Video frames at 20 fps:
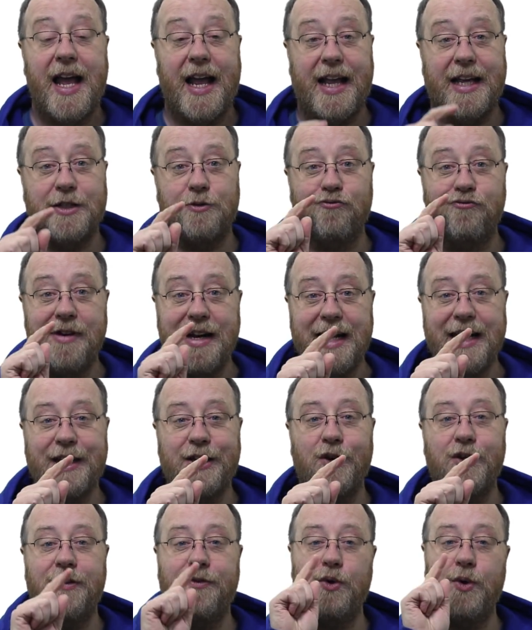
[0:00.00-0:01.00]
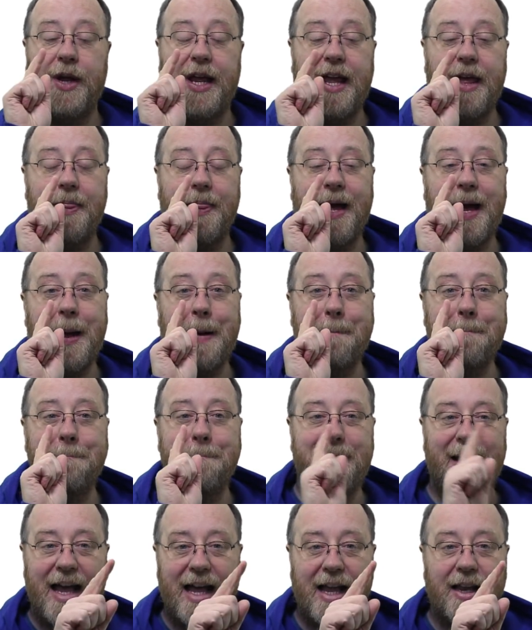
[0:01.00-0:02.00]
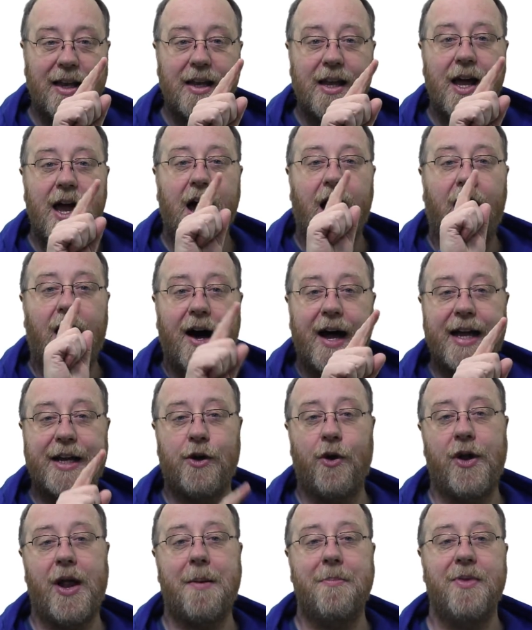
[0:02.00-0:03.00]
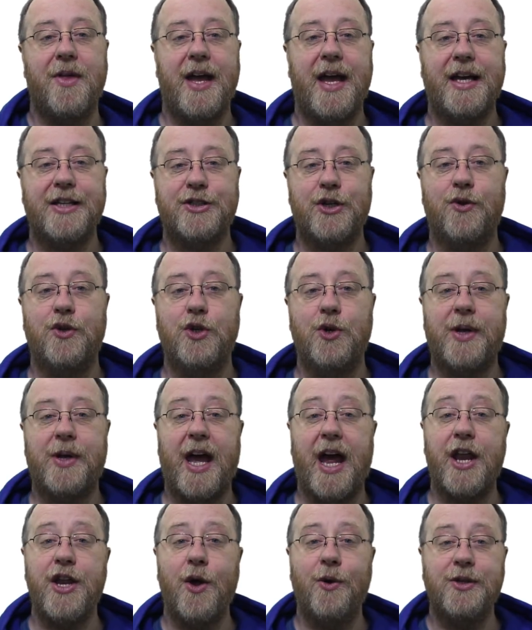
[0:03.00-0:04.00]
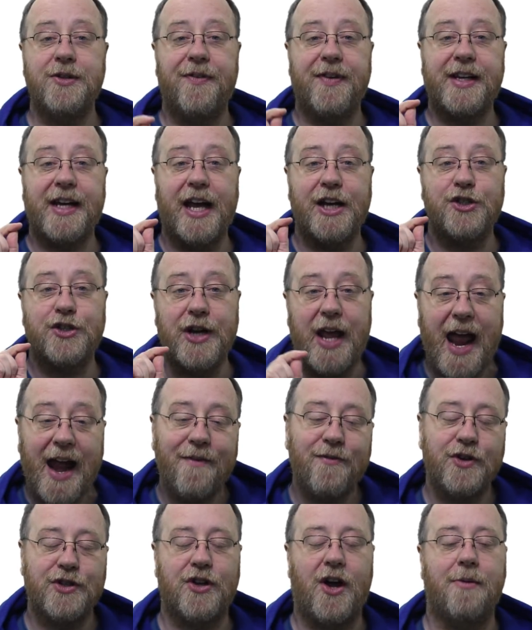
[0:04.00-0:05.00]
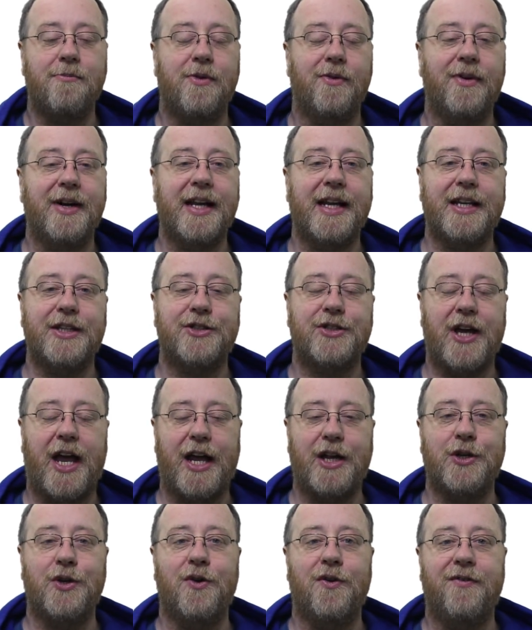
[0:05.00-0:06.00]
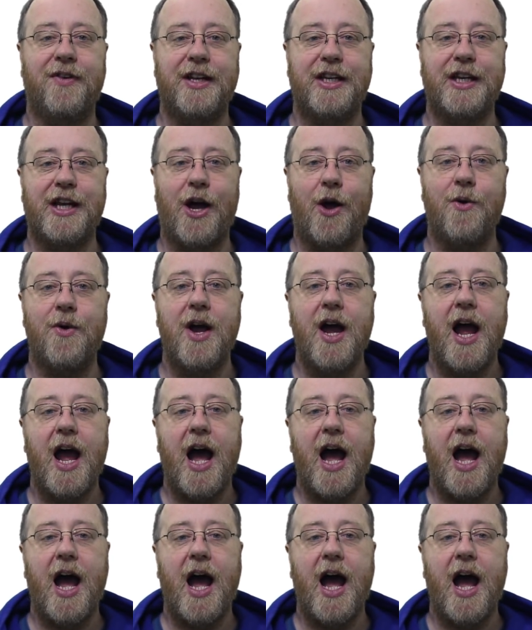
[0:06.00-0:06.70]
It's really good if you hit that bell icon up there so get a notification every time we release a new video.